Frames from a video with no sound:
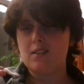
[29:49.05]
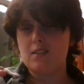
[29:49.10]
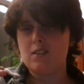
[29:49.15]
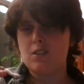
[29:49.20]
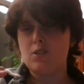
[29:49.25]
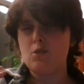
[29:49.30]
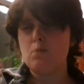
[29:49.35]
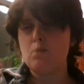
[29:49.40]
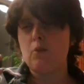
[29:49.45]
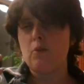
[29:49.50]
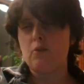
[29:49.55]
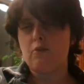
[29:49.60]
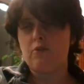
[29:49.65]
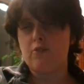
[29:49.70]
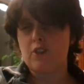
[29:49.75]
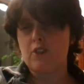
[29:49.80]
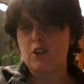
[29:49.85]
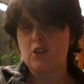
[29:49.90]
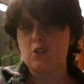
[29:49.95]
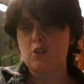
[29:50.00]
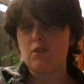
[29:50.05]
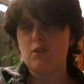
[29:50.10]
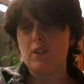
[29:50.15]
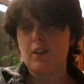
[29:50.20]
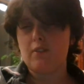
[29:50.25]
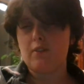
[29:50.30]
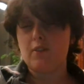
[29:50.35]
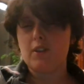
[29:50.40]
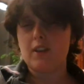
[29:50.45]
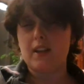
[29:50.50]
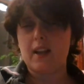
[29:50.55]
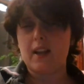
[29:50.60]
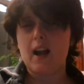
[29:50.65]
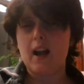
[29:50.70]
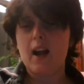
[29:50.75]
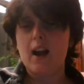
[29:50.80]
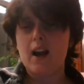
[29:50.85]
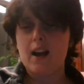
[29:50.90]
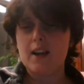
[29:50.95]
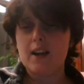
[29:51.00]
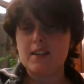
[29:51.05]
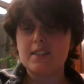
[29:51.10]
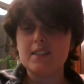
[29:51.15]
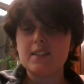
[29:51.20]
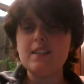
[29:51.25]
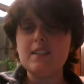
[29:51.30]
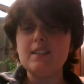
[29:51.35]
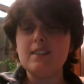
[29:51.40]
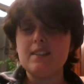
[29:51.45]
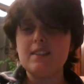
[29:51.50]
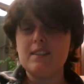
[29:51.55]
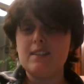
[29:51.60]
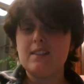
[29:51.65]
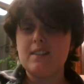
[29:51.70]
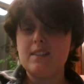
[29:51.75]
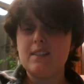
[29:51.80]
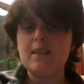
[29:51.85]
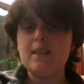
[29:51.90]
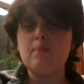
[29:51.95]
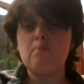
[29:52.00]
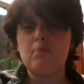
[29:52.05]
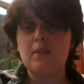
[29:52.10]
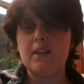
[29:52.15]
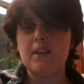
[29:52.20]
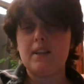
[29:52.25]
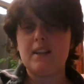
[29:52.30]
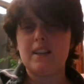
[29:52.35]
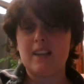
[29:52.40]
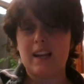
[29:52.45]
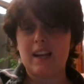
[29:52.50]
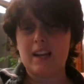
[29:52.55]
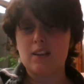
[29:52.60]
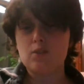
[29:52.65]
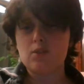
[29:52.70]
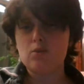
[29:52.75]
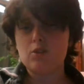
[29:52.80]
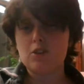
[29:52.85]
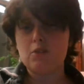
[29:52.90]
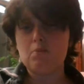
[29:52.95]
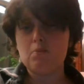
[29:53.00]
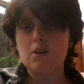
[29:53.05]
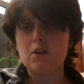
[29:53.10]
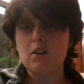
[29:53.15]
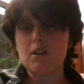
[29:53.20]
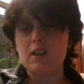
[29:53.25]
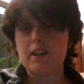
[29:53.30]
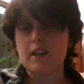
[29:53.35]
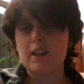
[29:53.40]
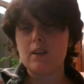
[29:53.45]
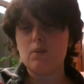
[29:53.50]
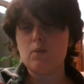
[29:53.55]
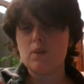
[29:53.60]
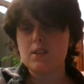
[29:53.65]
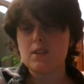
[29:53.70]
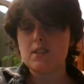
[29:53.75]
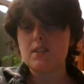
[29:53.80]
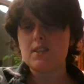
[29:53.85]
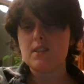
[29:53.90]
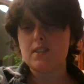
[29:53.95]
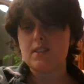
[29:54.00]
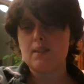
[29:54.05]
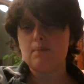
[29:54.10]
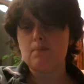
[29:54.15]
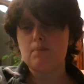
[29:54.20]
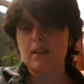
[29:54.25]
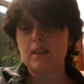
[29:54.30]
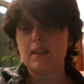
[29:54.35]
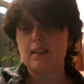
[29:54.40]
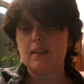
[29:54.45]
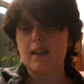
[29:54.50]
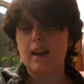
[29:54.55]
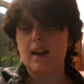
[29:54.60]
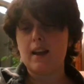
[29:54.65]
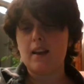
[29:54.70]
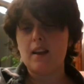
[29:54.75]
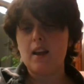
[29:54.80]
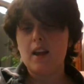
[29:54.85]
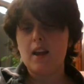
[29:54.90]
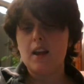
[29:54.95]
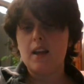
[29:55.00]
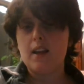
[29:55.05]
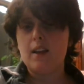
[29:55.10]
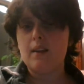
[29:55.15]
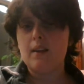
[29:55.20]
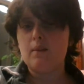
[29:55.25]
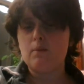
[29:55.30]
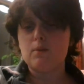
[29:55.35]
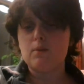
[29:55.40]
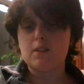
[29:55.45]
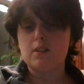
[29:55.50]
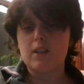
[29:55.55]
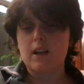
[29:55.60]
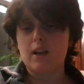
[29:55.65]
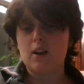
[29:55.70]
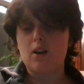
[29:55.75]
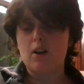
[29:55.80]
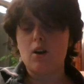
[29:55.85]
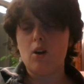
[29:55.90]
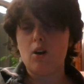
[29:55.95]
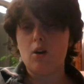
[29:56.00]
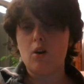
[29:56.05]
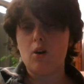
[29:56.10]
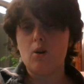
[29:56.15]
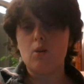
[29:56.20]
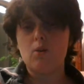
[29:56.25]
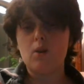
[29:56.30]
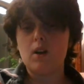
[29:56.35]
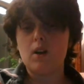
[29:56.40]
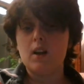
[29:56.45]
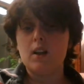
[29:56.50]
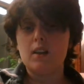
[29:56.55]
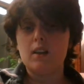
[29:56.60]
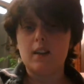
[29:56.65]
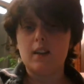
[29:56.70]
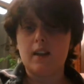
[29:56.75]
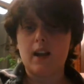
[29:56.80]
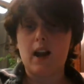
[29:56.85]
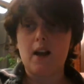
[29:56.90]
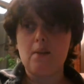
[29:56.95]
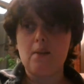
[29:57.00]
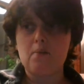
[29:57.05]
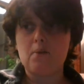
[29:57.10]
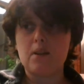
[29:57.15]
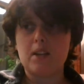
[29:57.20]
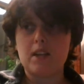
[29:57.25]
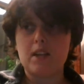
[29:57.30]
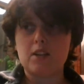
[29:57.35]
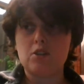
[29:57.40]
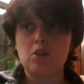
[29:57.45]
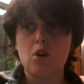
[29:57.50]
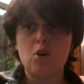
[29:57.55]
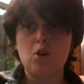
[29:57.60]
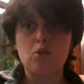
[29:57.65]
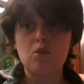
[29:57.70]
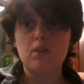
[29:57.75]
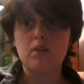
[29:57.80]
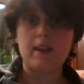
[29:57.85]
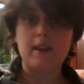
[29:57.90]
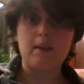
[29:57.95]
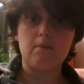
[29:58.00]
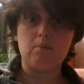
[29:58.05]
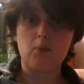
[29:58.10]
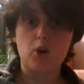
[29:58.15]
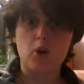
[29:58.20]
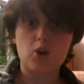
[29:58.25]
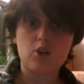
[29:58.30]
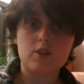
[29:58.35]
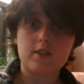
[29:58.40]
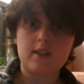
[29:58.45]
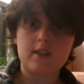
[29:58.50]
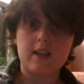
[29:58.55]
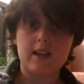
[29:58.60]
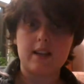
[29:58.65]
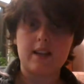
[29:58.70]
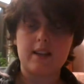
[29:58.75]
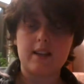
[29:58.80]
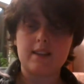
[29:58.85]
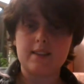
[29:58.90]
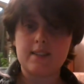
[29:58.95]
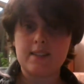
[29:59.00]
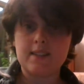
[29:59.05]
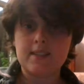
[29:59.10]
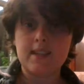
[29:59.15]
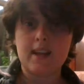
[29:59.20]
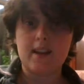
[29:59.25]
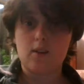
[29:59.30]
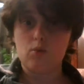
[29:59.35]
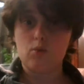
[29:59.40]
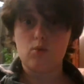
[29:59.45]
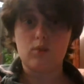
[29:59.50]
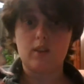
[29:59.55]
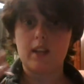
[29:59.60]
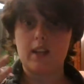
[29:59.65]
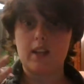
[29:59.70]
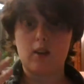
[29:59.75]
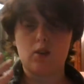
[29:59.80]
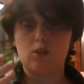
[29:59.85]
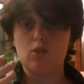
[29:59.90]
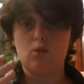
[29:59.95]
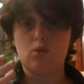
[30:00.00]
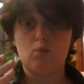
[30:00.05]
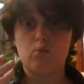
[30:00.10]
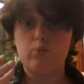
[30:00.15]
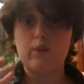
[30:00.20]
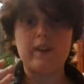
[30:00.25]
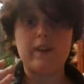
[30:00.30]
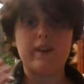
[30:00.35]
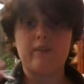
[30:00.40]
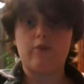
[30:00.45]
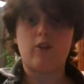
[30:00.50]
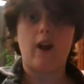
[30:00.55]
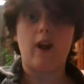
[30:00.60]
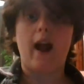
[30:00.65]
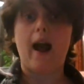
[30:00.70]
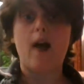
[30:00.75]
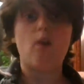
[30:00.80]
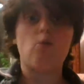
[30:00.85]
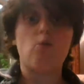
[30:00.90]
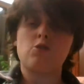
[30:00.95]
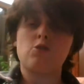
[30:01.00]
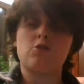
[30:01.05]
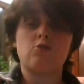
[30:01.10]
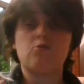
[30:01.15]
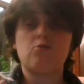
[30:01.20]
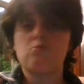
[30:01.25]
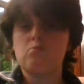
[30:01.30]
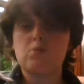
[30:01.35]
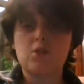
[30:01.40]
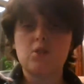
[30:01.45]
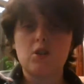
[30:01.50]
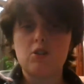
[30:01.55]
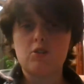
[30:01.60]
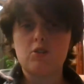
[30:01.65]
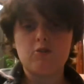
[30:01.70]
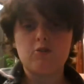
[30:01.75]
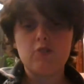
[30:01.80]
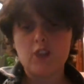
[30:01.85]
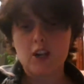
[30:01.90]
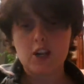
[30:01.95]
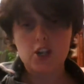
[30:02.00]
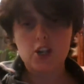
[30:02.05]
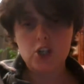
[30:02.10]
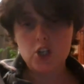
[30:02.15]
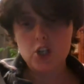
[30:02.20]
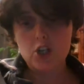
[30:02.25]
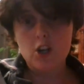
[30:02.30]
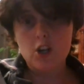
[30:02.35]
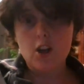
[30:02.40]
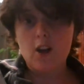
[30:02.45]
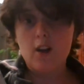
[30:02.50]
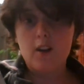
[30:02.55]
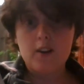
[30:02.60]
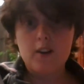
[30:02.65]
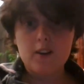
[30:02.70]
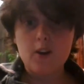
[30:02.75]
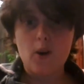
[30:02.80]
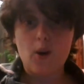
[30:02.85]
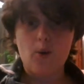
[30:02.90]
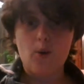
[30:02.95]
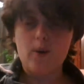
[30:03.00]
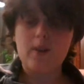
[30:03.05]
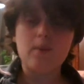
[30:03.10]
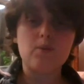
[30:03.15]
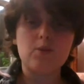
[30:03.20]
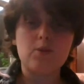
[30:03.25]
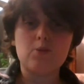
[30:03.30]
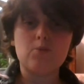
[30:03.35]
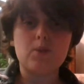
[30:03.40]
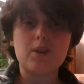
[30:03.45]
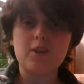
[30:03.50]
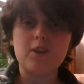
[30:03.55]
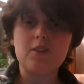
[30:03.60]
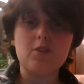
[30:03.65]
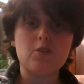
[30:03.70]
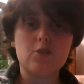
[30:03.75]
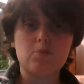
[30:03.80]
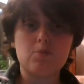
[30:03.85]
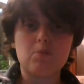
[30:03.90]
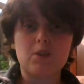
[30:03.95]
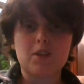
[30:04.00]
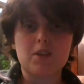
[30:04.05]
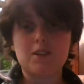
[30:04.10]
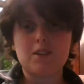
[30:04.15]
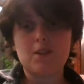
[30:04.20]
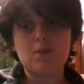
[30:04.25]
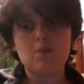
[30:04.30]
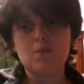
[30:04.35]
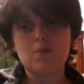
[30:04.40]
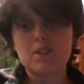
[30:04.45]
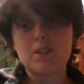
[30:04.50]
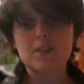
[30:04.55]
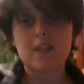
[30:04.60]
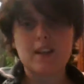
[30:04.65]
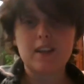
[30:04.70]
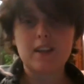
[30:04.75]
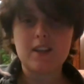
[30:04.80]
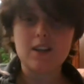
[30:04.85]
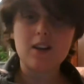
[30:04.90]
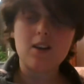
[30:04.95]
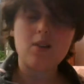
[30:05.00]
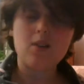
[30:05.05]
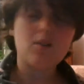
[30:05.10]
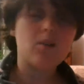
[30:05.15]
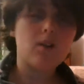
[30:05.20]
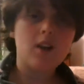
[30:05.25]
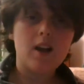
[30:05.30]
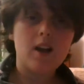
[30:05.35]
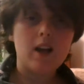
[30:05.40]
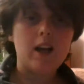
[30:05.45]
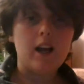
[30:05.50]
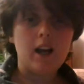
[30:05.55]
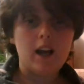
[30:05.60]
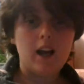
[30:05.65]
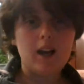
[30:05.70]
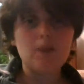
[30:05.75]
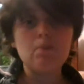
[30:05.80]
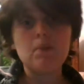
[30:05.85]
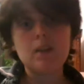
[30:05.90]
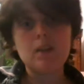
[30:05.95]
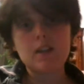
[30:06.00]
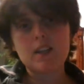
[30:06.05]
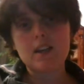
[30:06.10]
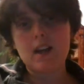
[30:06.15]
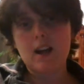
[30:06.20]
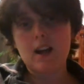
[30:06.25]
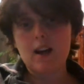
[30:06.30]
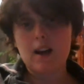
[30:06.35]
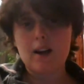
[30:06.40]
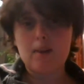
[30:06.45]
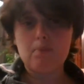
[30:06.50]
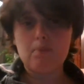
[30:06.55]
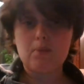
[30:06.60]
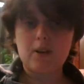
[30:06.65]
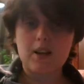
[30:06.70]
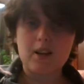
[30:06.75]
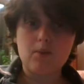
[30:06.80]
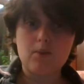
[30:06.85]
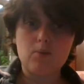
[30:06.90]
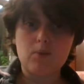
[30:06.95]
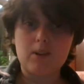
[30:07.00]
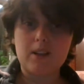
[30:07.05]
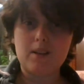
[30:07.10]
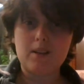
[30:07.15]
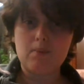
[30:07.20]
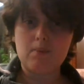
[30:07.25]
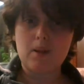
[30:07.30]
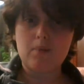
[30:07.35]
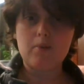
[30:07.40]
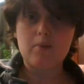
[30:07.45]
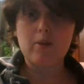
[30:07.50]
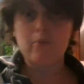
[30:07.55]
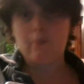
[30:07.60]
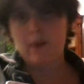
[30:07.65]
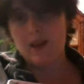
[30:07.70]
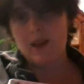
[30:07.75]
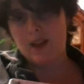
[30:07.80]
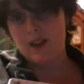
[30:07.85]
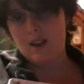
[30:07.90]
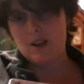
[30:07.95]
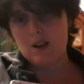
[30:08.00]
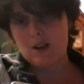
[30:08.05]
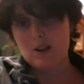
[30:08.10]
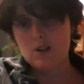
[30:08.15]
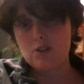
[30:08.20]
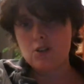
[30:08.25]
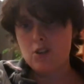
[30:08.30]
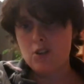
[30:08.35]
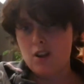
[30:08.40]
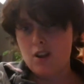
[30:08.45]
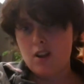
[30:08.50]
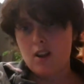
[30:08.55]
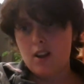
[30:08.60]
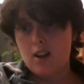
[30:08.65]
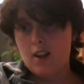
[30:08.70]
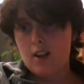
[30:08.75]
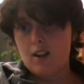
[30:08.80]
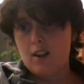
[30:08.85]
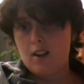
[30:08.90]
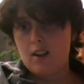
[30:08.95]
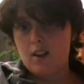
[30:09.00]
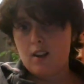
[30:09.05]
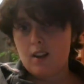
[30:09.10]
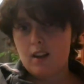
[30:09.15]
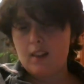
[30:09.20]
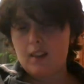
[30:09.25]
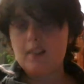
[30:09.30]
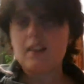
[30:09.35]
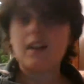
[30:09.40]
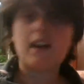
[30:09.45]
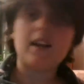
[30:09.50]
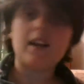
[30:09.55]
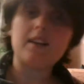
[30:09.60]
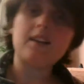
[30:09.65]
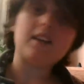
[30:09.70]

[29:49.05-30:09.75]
superficial level. Like I didn't deeply connect with the book. Like it wasn't something that it was like, oh, like I would get totally immersed in and sit and like read for hours from start to finish. No, it was one of those books was like, I'd pick it up and I'd read maybe a page, and then